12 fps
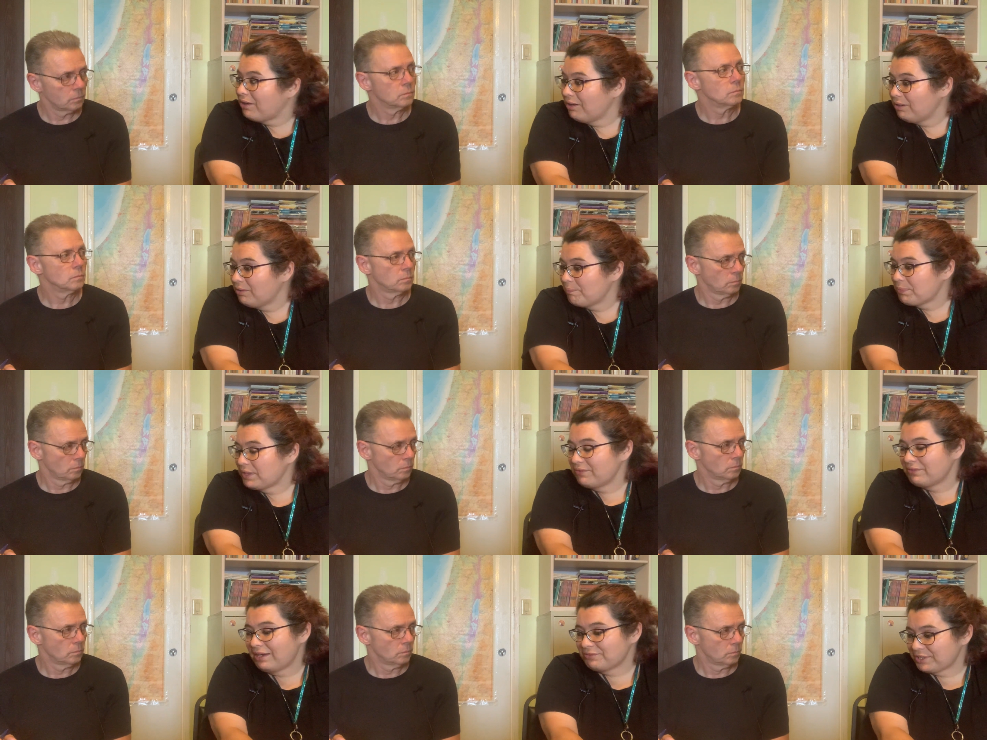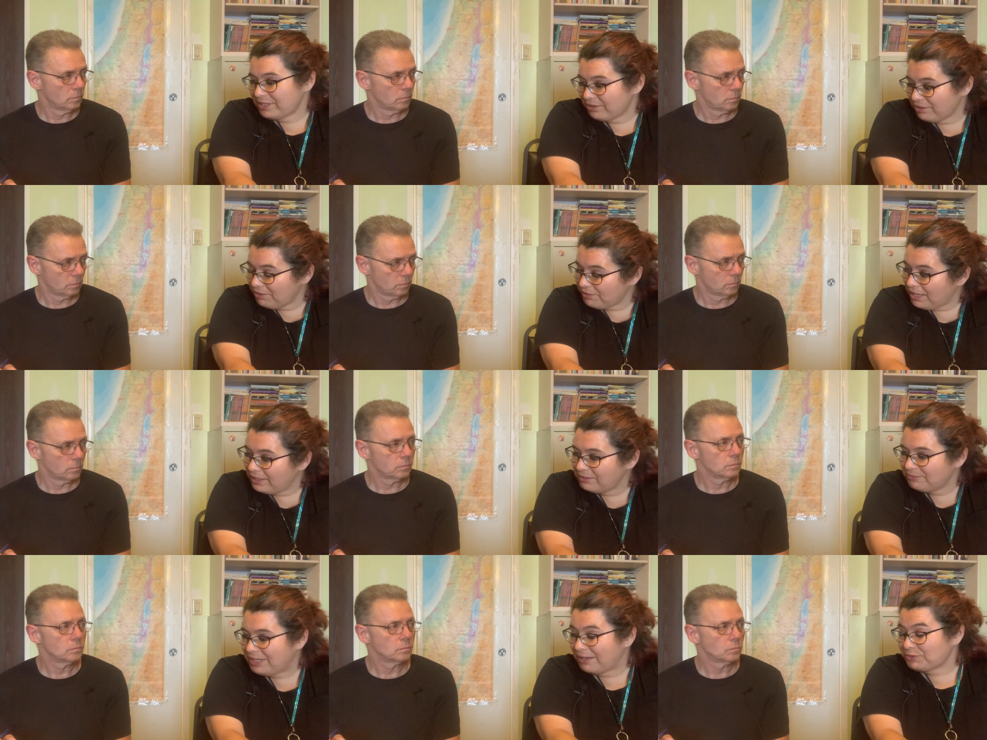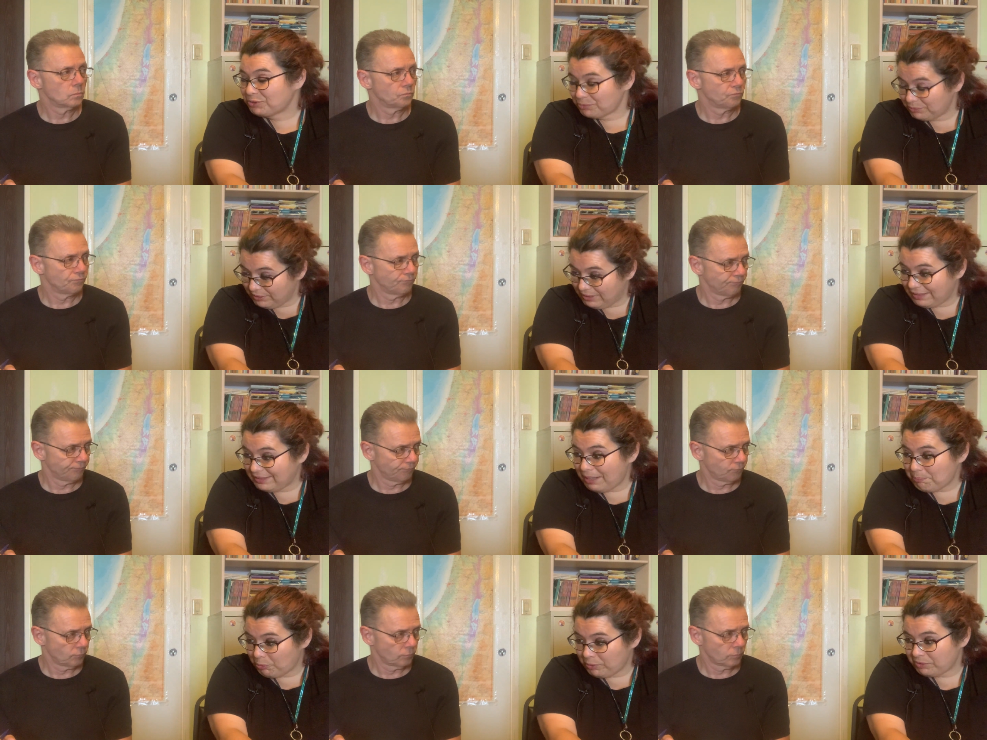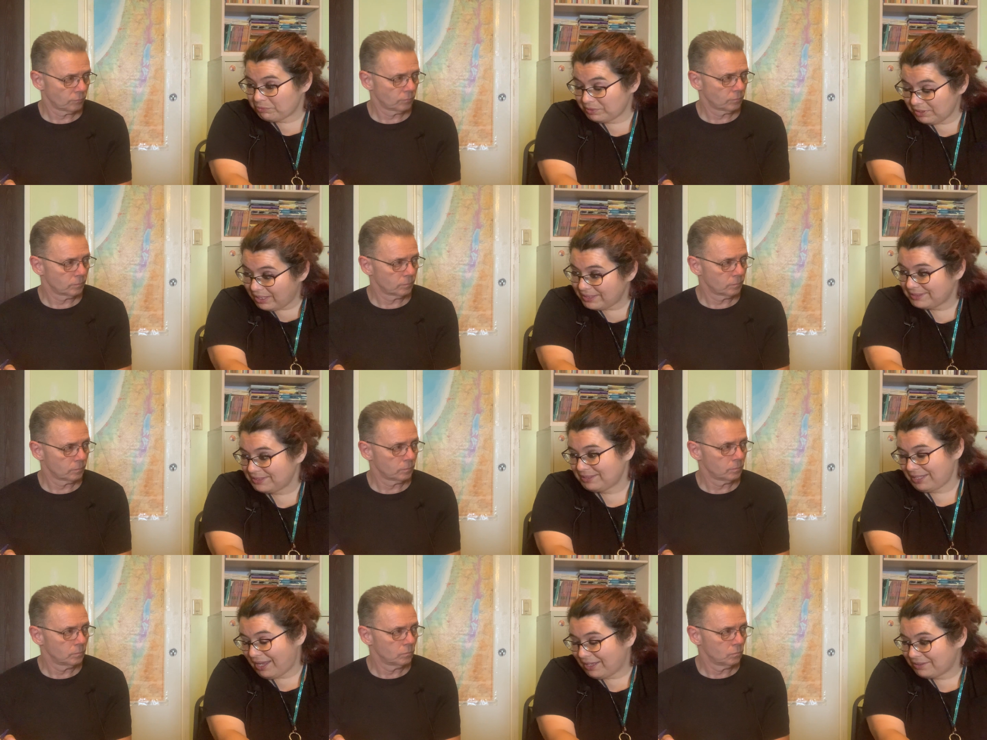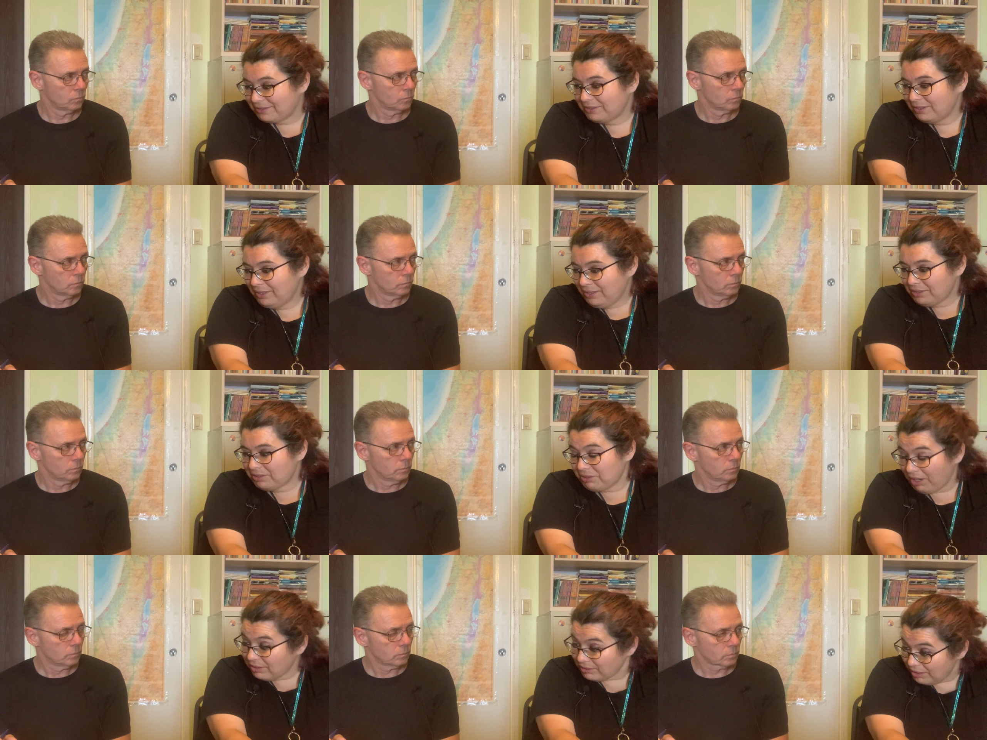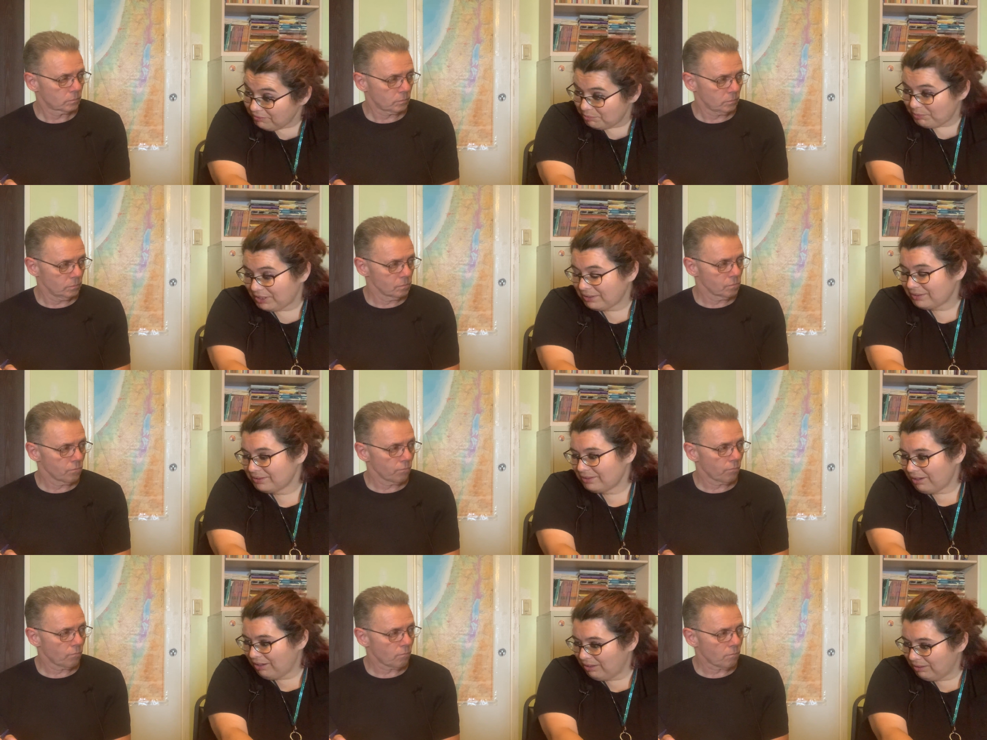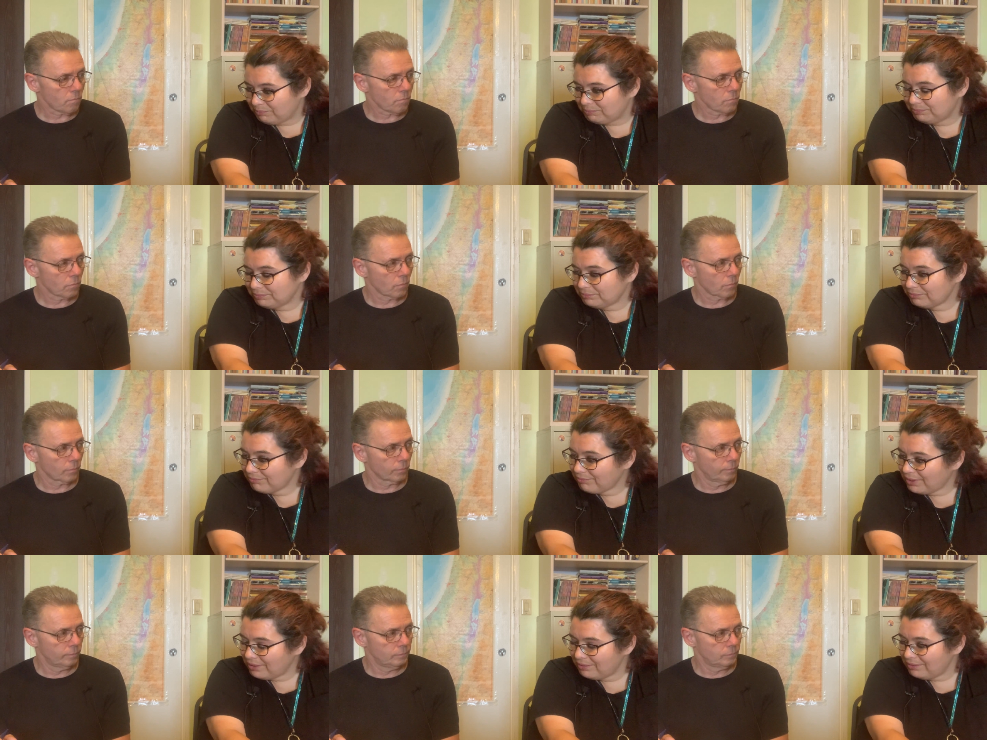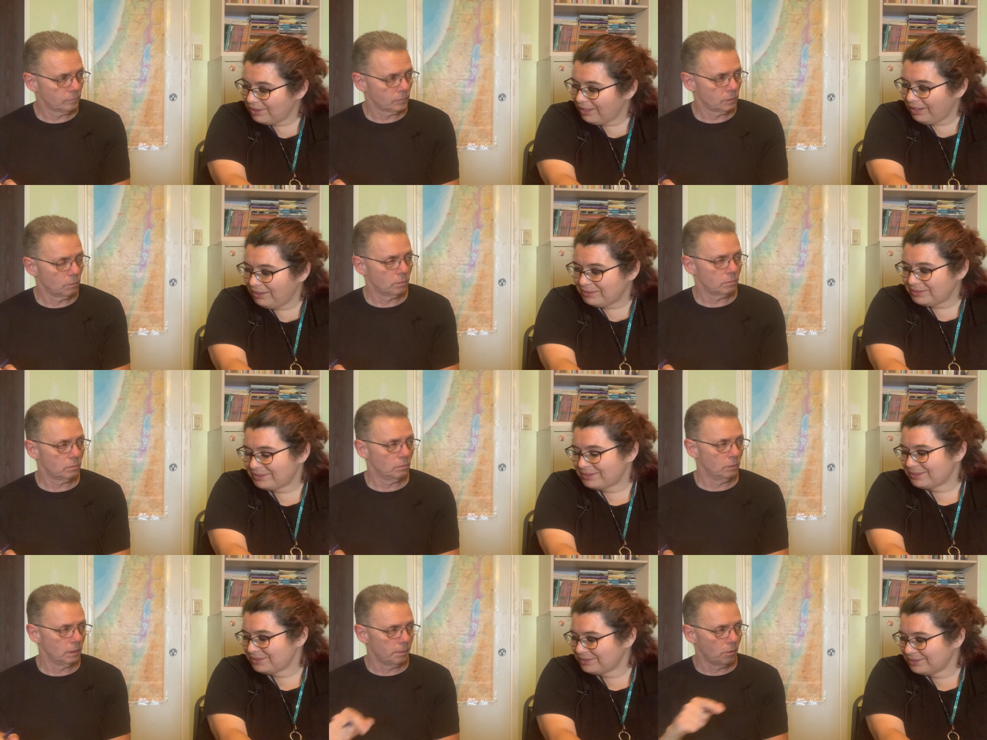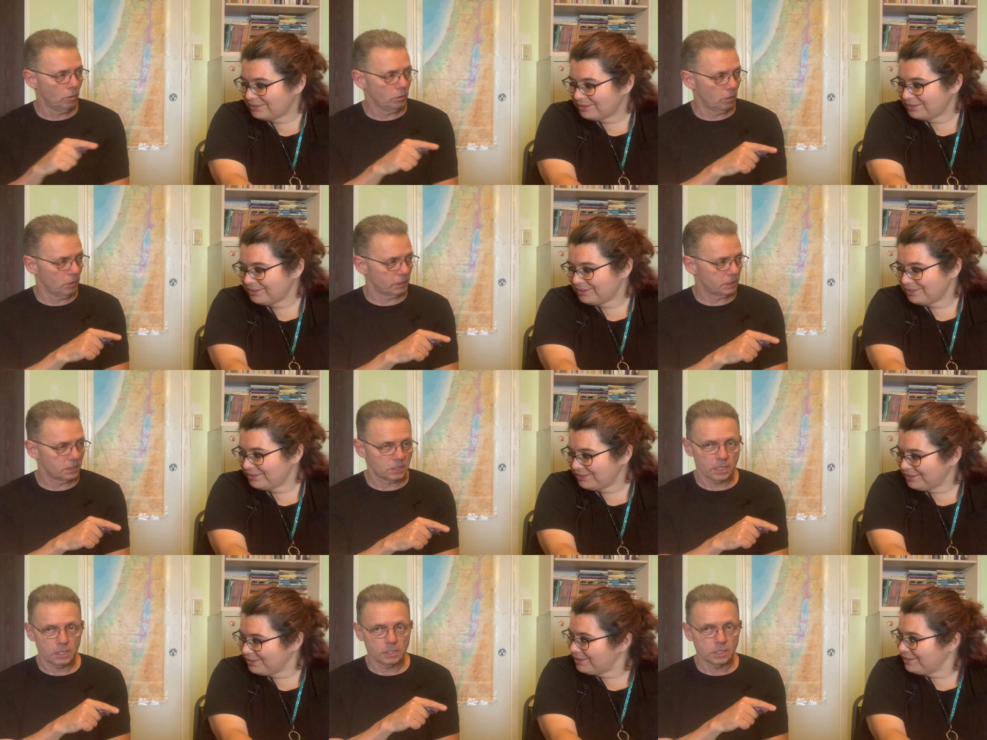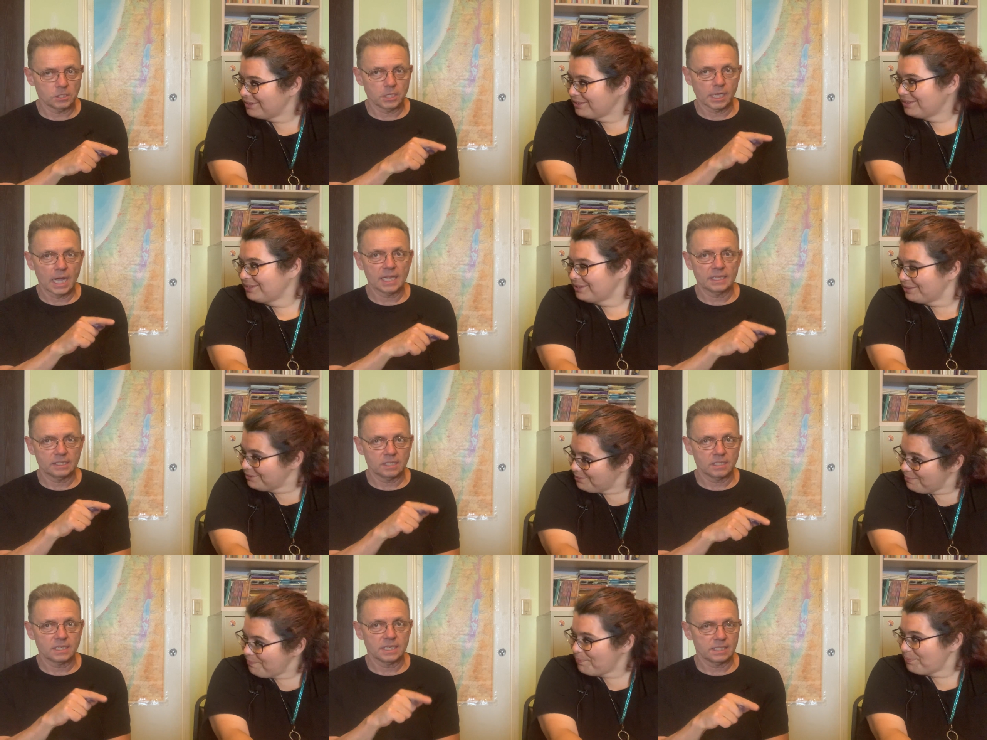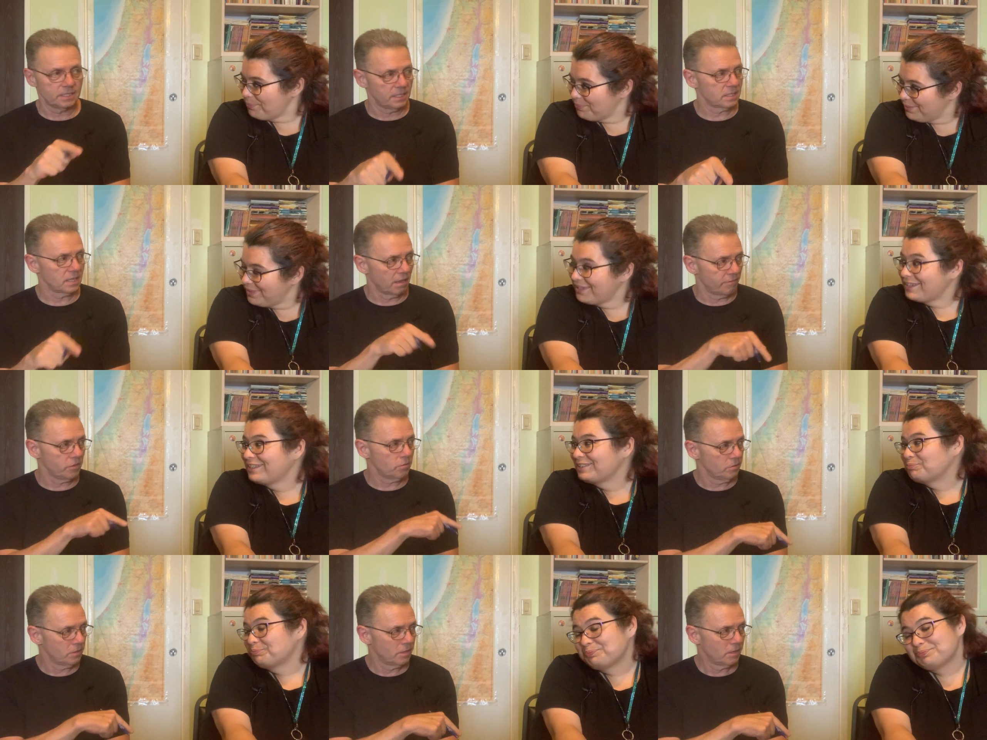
Speaker 1: um, even after hearing all that, even after at that point realizing that God loved me,
Speaker 2: um, and well, hold, hold, does he does the God that doesn't exist love you?